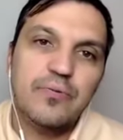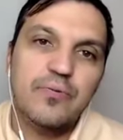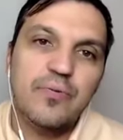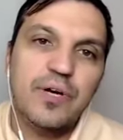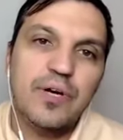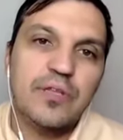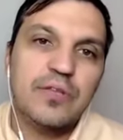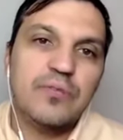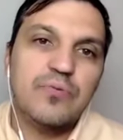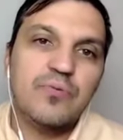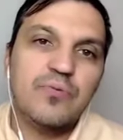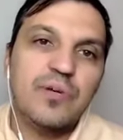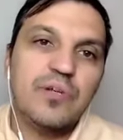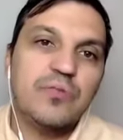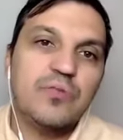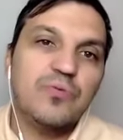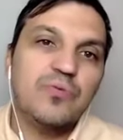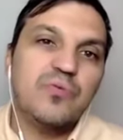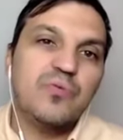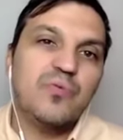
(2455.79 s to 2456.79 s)
What
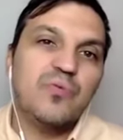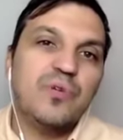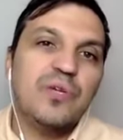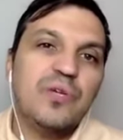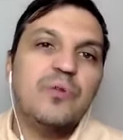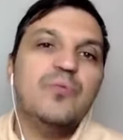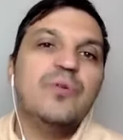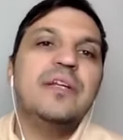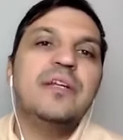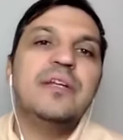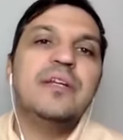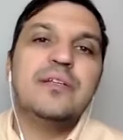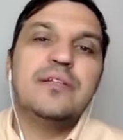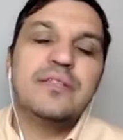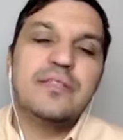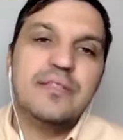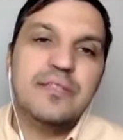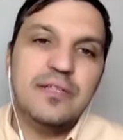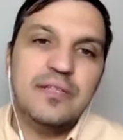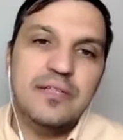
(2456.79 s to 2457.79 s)
what we will
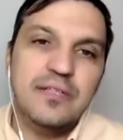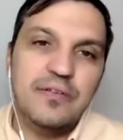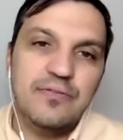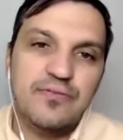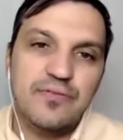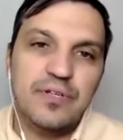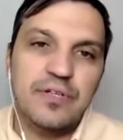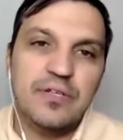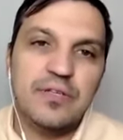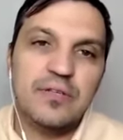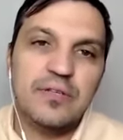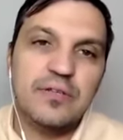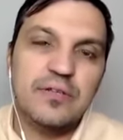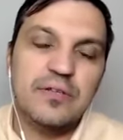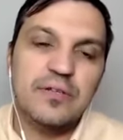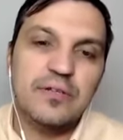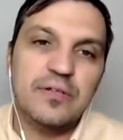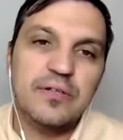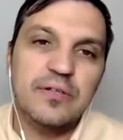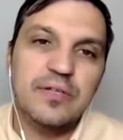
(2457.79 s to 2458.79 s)
see different
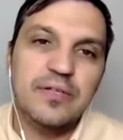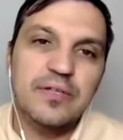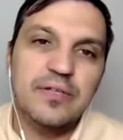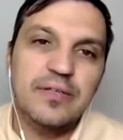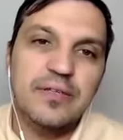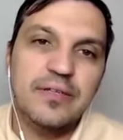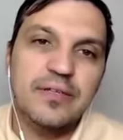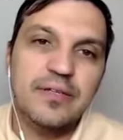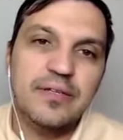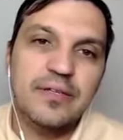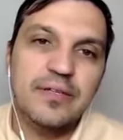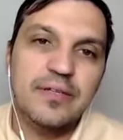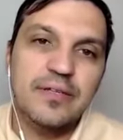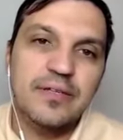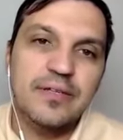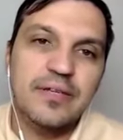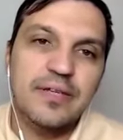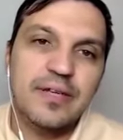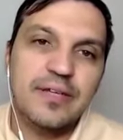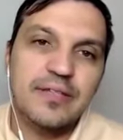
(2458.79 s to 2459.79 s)
uh, in the in
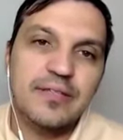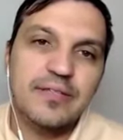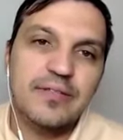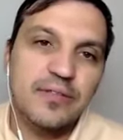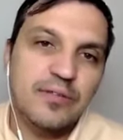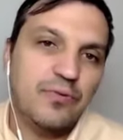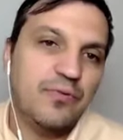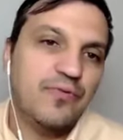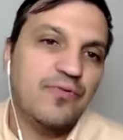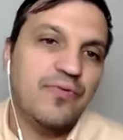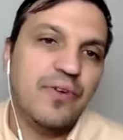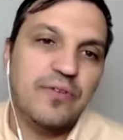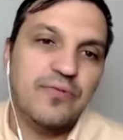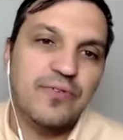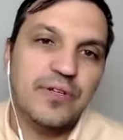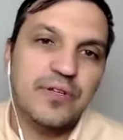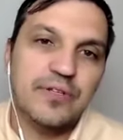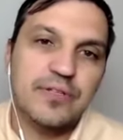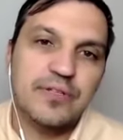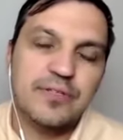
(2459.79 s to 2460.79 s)
the next three to five
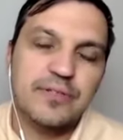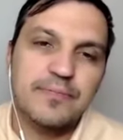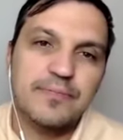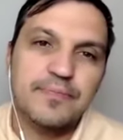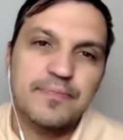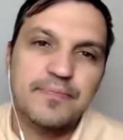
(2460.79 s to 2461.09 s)
years?